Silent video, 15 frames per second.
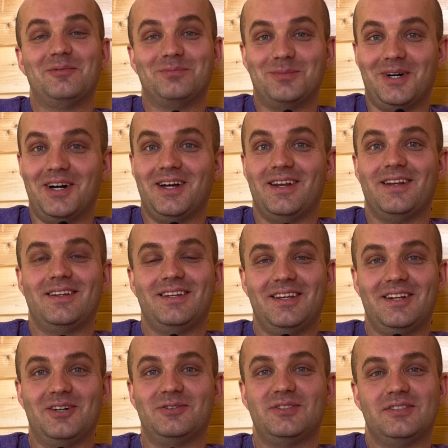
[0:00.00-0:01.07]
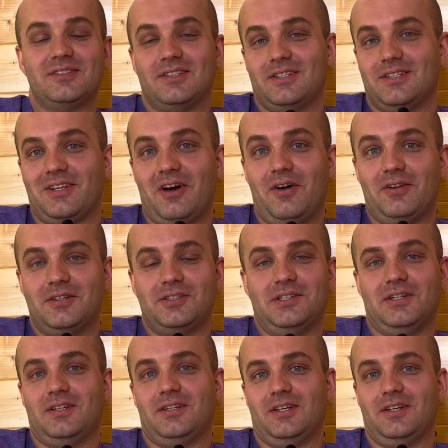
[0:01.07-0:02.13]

but just acknowledge it.